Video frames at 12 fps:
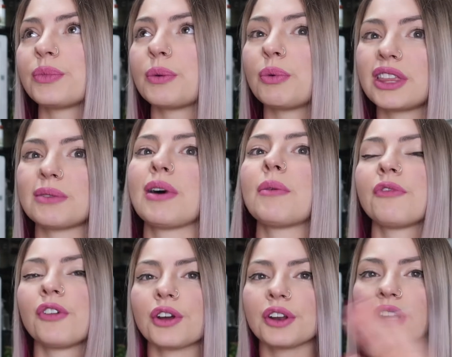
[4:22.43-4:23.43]
put them up
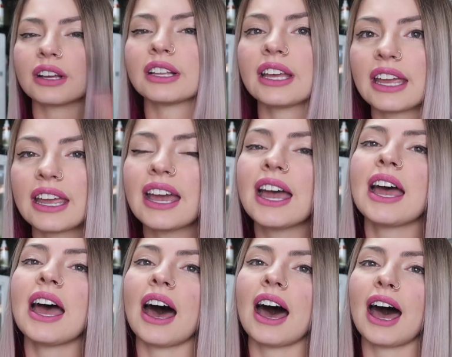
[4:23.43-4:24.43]
vertically,
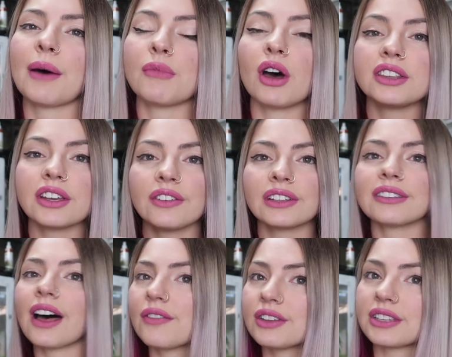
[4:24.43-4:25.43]
different
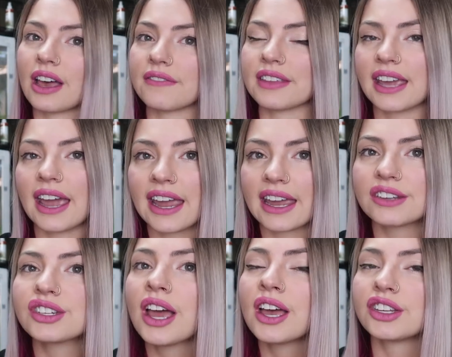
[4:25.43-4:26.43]
levels of the
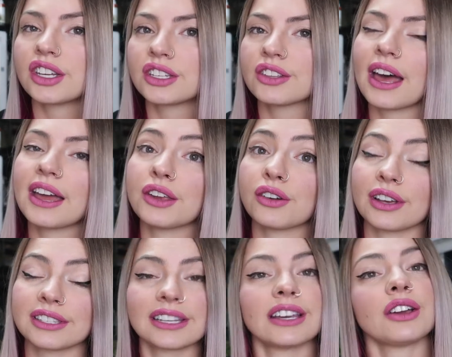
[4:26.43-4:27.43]
cage, just so that your
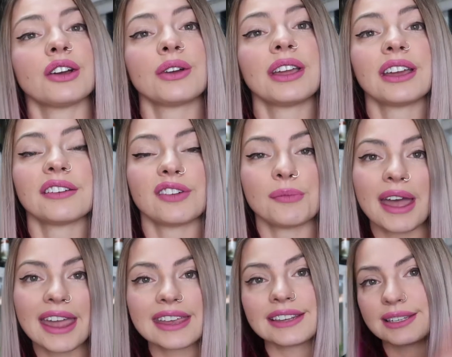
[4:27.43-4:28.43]
crested gecko can get from
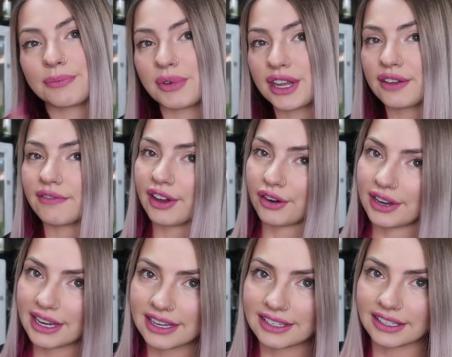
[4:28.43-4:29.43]
A to B
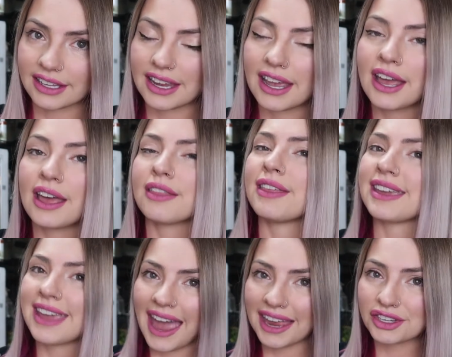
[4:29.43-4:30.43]
very easily. They
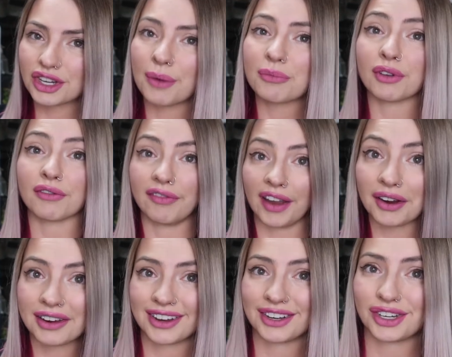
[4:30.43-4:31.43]
can jump, they're
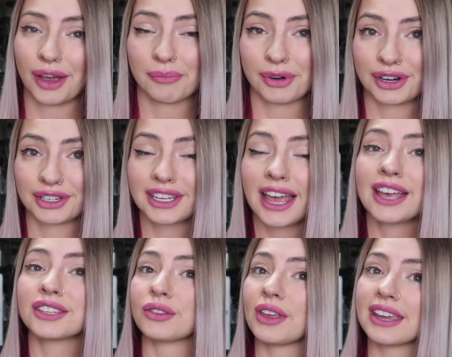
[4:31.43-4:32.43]
very good jumpers,
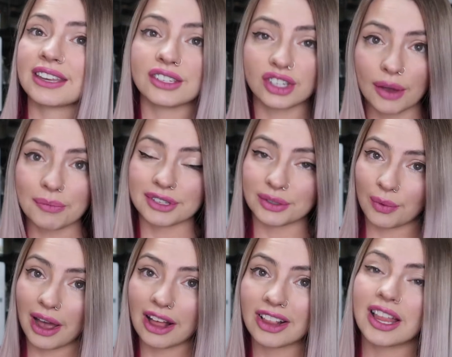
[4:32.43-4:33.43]
so they can jump as
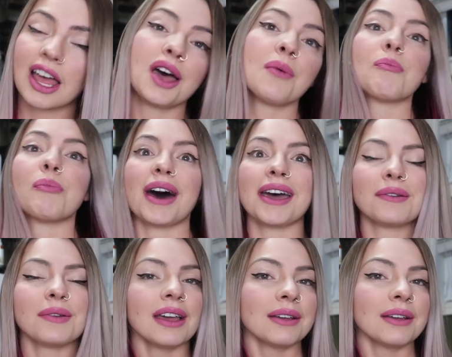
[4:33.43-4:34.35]
well, but